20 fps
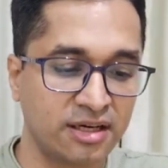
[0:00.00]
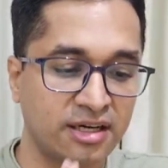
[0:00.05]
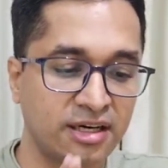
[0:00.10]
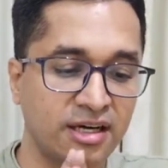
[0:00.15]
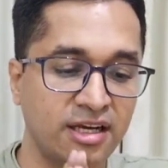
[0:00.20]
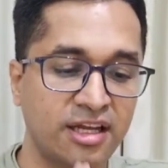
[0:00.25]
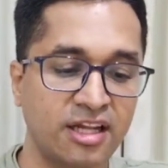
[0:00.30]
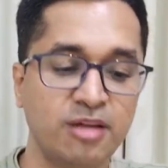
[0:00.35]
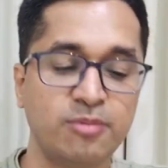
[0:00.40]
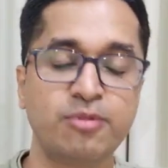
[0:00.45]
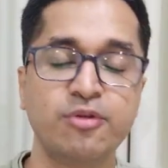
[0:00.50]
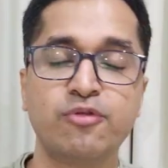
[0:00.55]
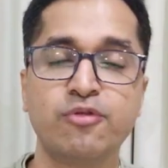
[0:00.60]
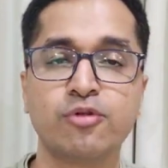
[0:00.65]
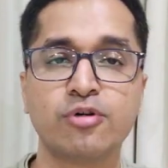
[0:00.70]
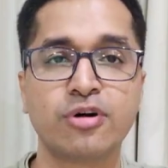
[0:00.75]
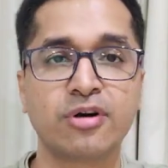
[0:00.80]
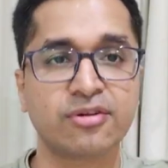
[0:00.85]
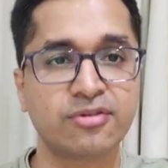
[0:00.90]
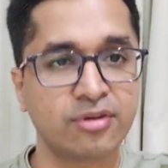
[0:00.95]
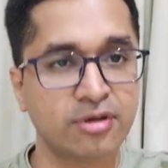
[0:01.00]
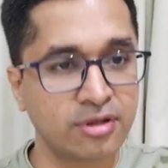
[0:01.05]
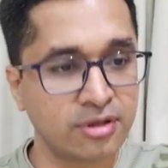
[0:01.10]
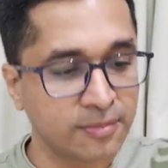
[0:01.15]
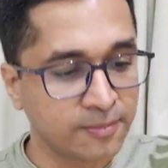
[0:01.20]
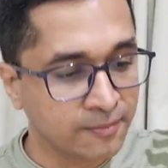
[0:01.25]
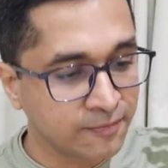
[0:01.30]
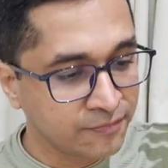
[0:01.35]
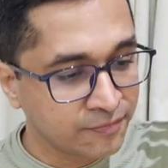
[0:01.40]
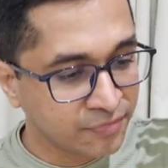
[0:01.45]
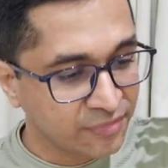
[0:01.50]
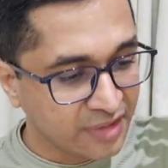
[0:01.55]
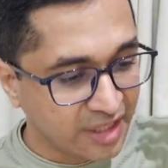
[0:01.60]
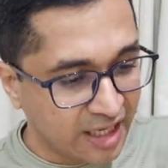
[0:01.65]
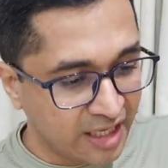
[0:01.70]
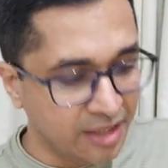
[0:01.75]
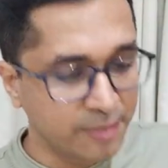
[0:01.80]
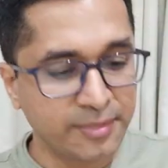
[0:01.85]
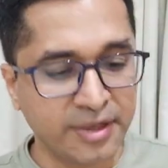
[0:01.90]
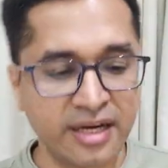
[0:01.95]
It'll help you focus on
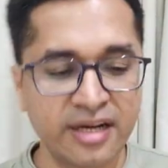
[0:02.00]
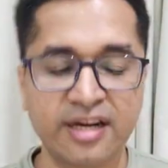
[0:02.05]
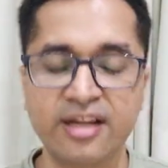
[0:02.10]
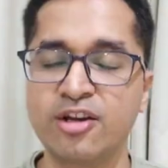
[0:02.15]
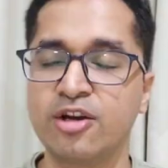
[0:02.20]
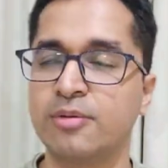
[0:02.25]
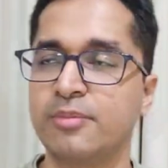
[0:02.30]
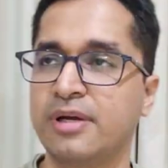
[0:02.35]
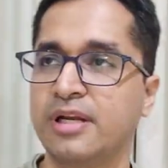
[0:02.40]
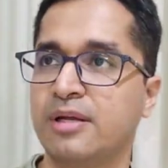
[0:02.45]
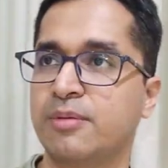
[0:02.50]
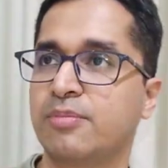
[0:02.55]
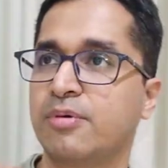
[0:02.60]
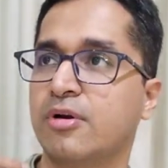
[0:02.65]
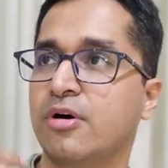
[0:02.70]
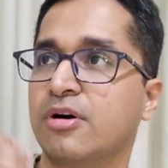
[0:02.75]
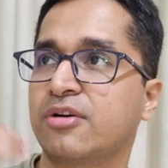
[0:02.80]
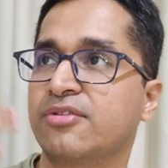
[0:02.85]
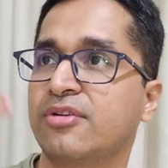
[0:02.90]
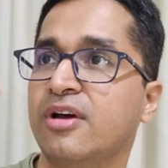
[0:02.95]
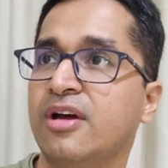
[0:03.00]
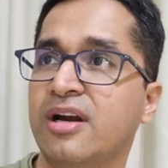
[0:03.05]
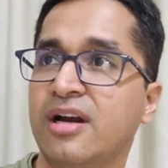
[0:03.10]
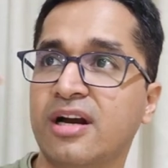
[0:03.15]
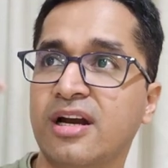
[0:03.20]
eliminating your money blocks.